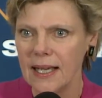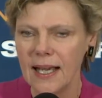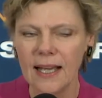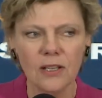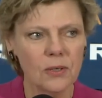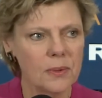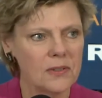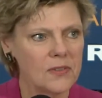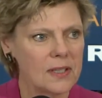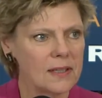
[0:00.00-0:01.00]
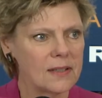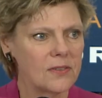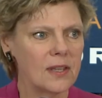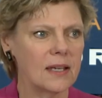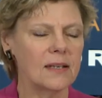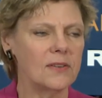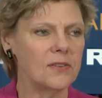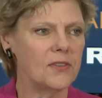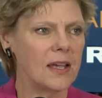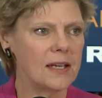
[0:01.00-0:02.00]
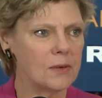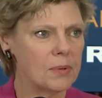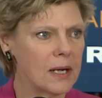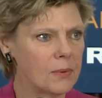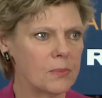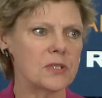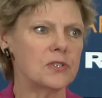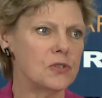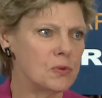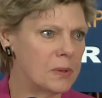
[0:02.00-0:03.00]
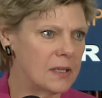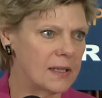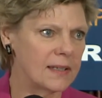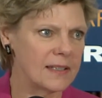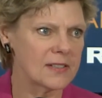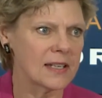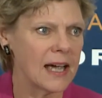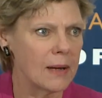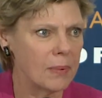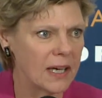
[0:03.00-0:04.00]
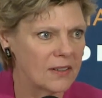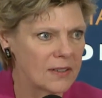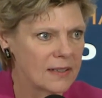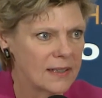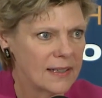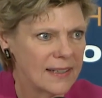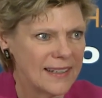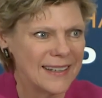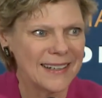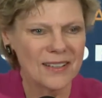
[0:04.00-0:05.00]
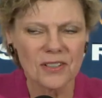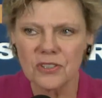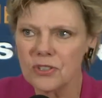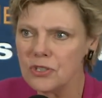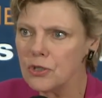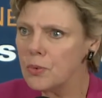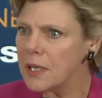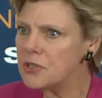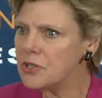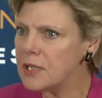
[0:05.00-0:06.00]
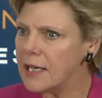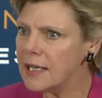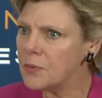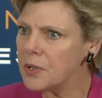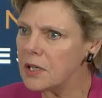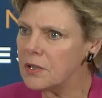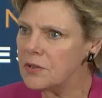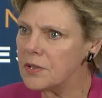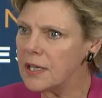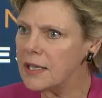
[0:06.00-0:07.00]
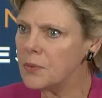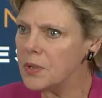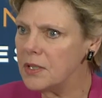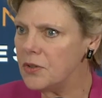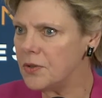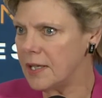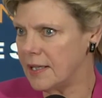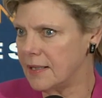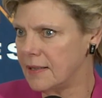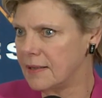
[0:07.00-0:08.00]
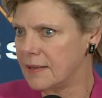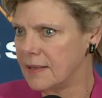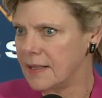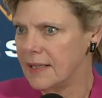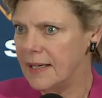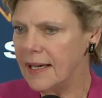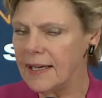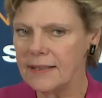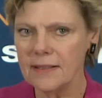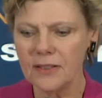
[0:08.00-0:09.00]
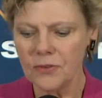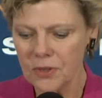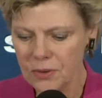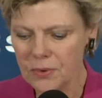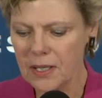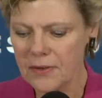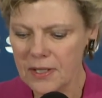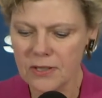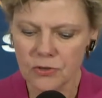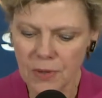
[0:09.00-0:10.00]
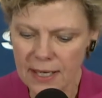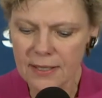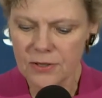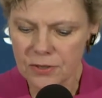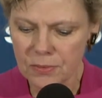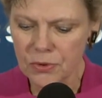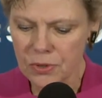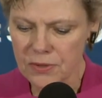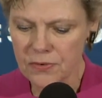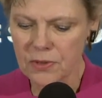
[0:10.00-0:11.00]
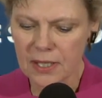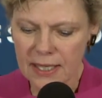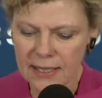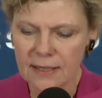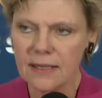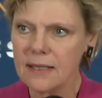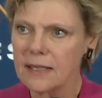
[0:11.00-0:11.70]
I always think that saying a problem is too big is a cop-out. That you do what you can, where you can, when you can. And, you know, and then try to do more if you can,